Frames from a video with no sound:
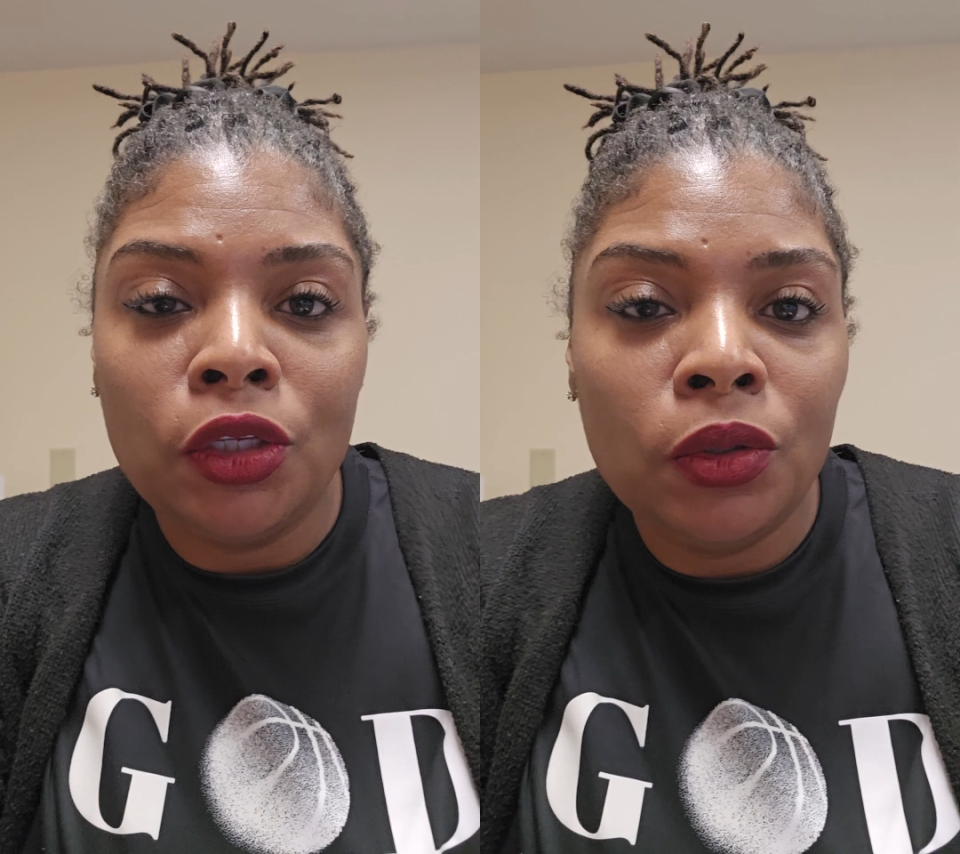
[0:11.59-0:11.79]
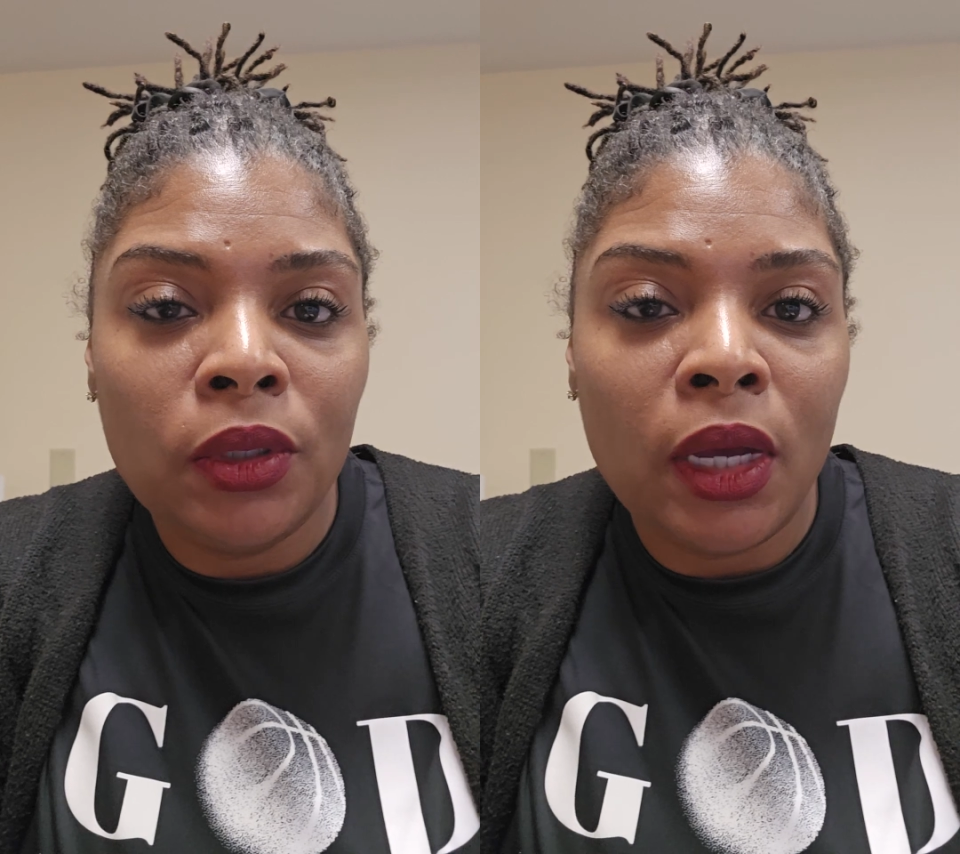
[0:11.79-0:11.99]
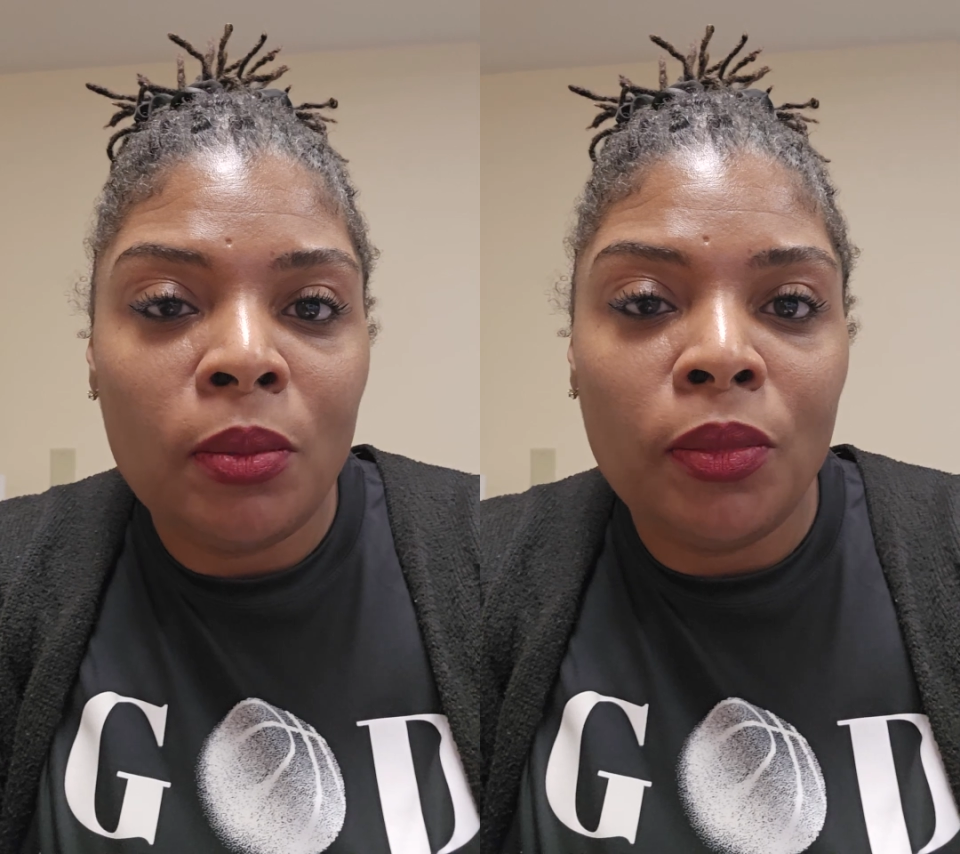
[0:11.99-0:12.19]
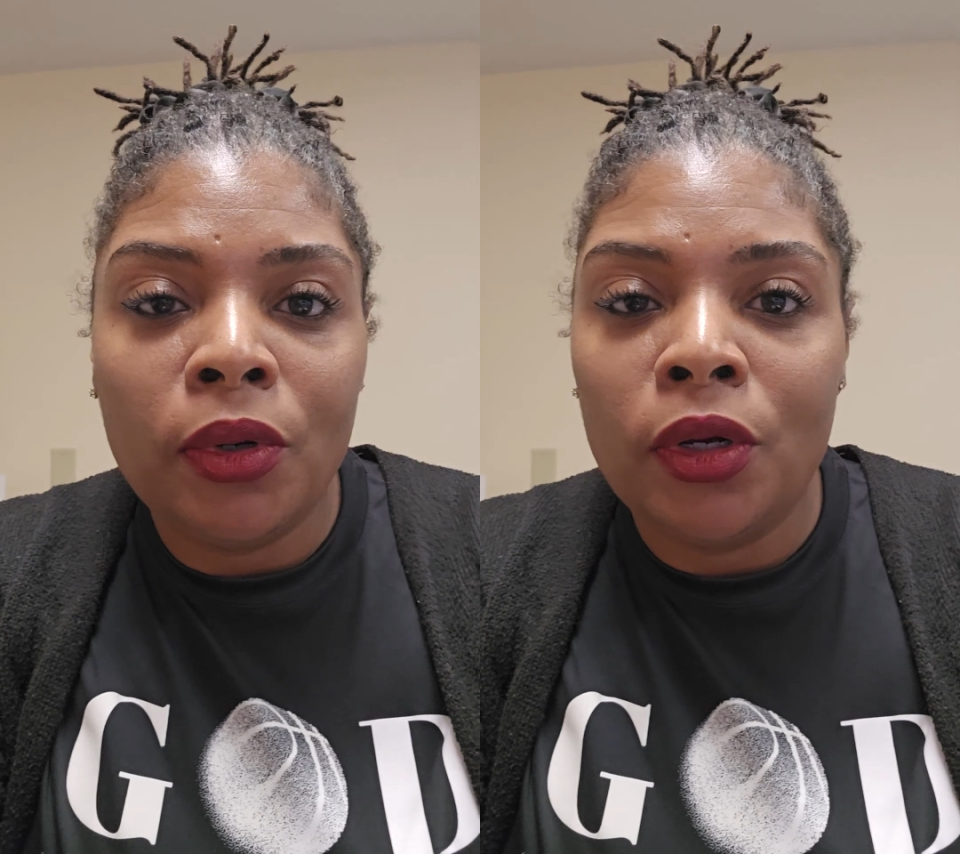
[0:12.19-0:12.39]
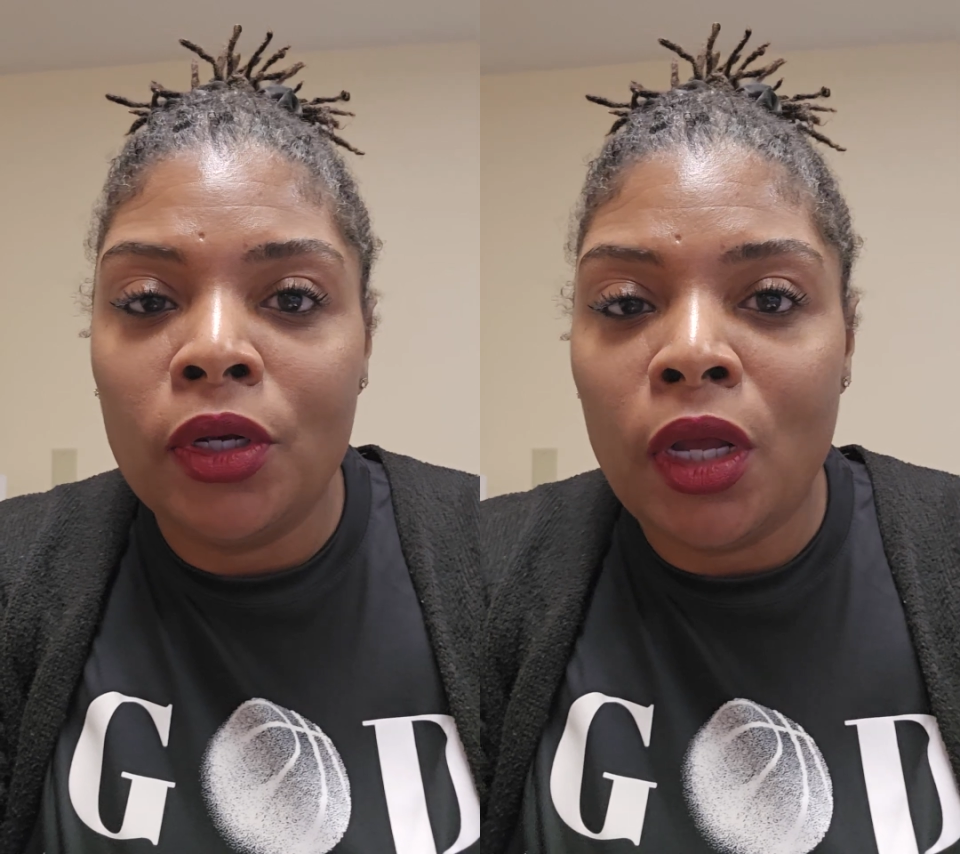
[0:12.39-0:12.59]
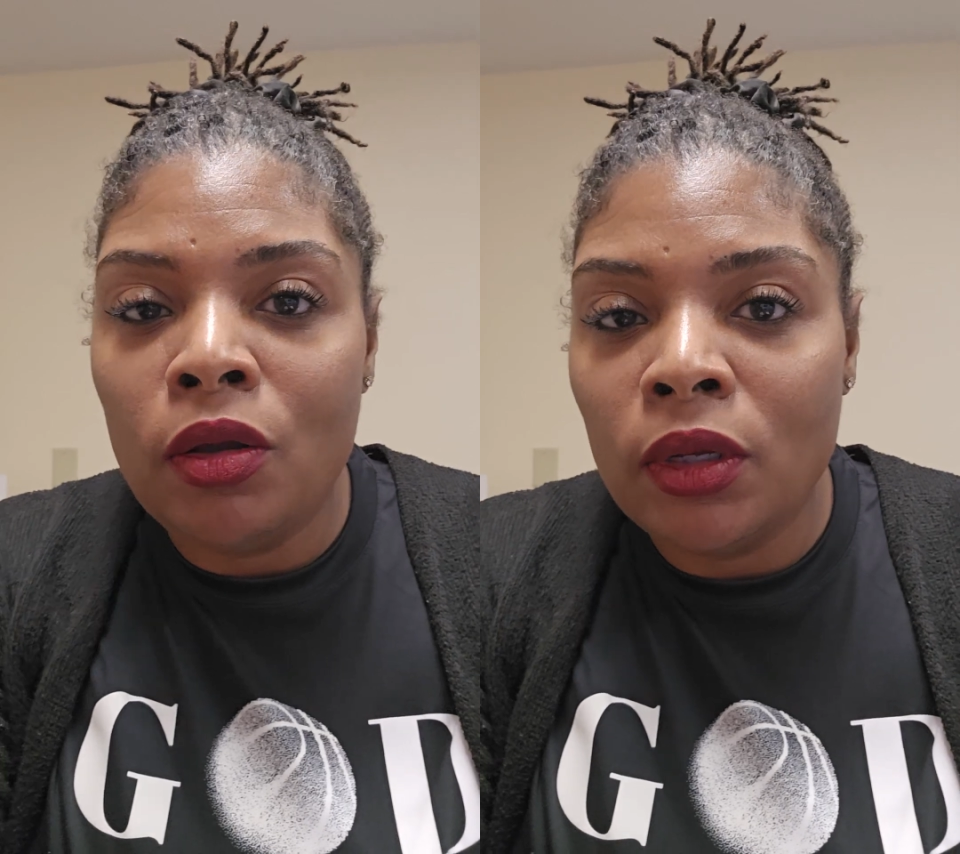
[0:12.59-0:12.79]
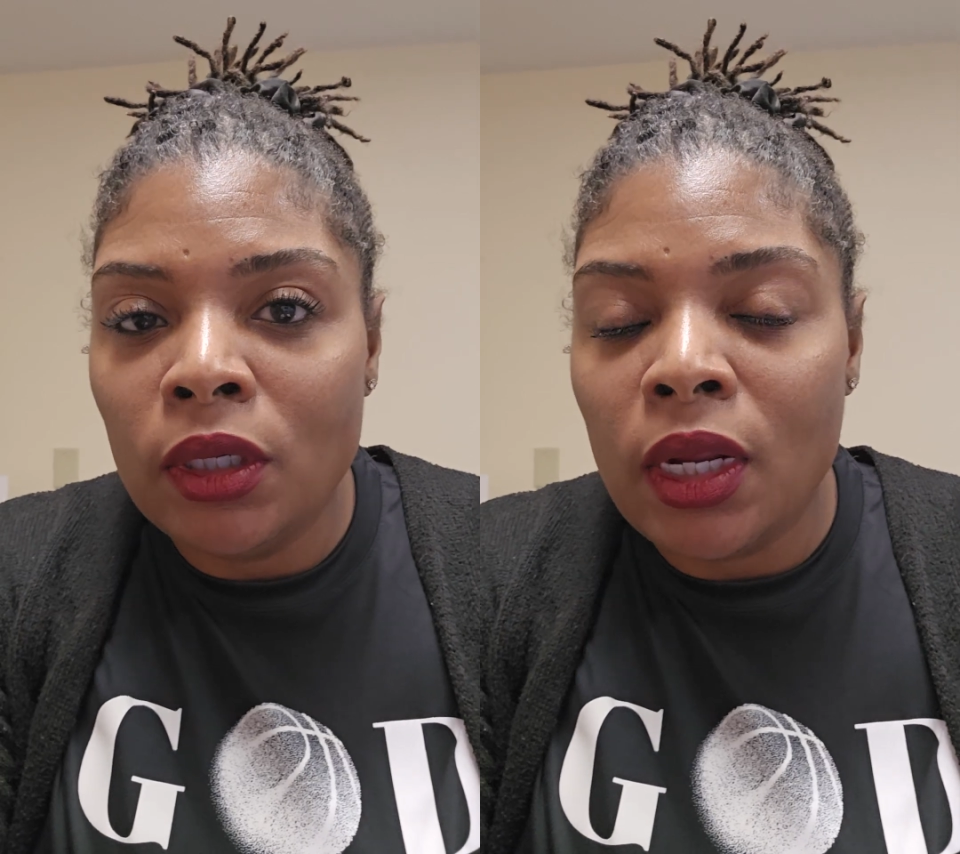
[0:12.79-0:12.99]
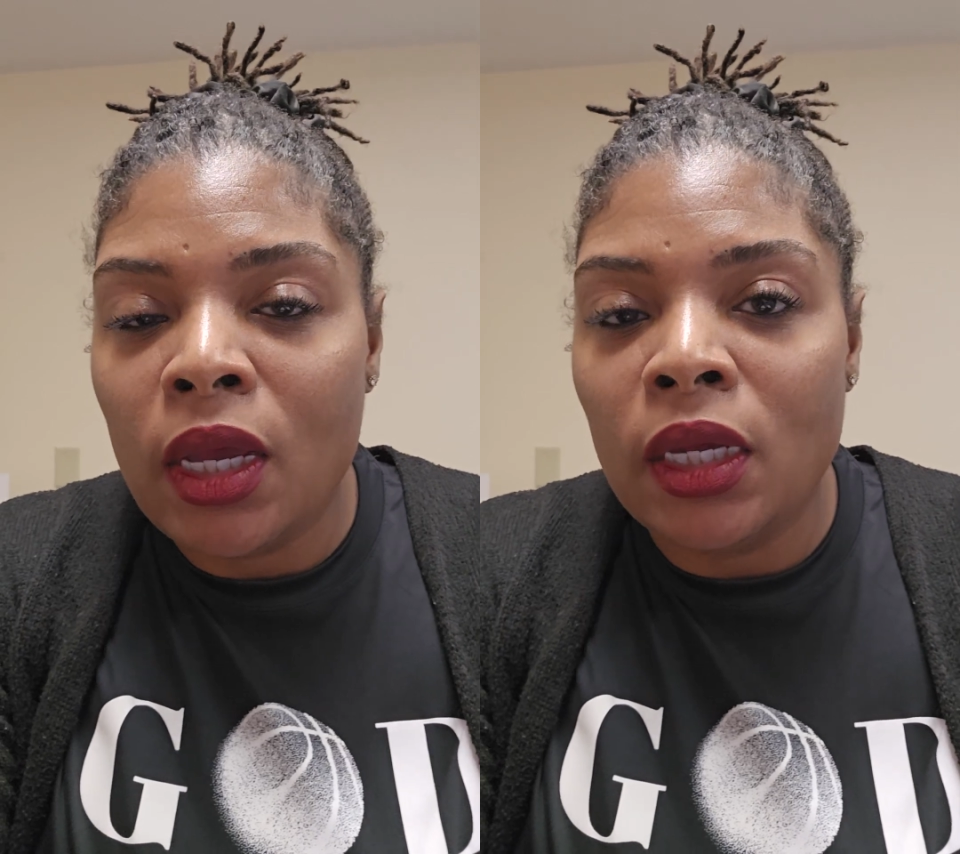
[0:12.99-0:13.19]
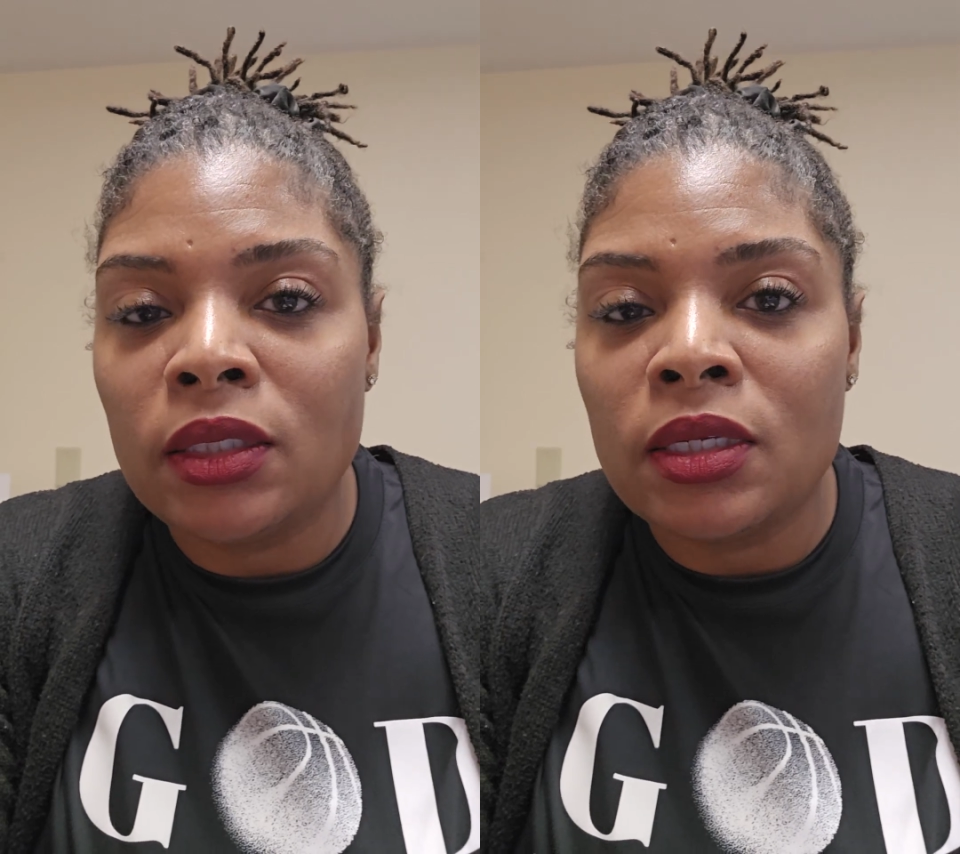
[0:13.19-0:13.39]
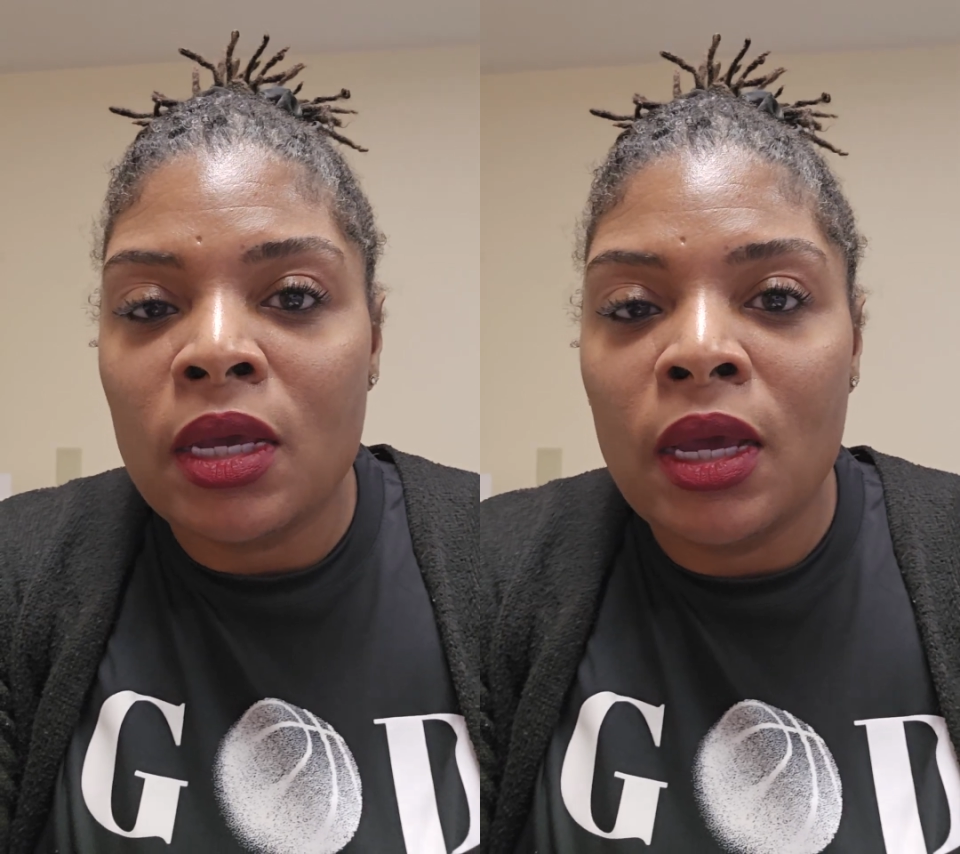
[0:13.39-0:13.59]
cucumber,
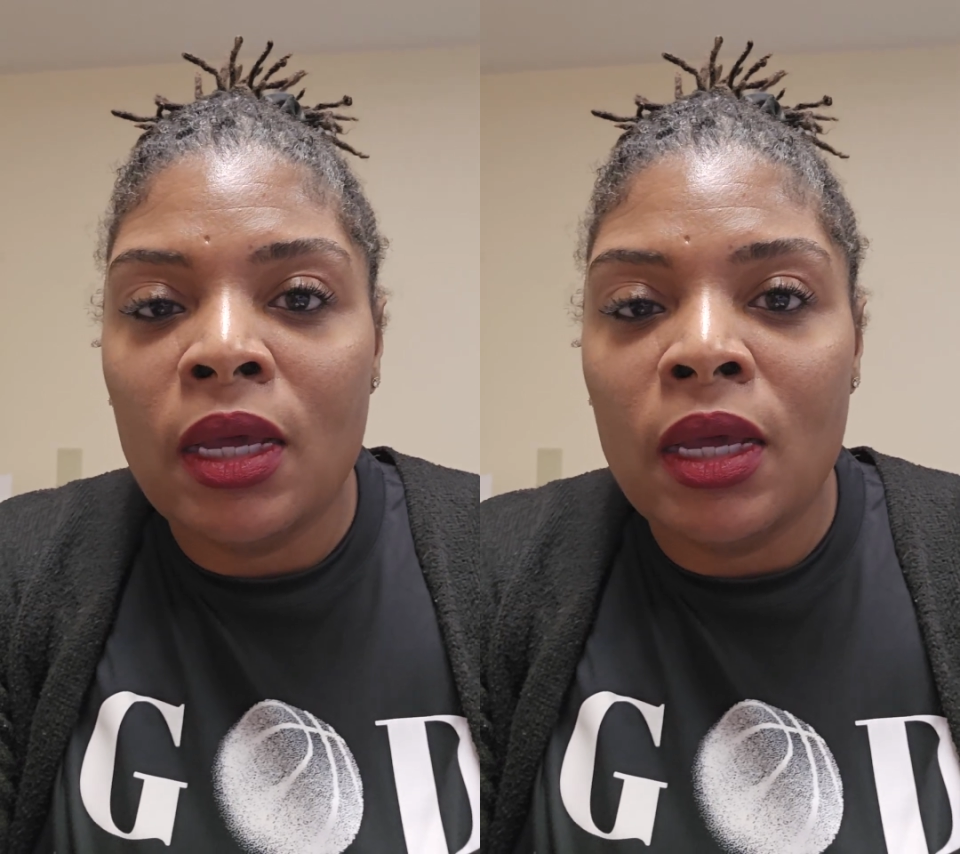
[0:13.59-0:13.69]
coconut,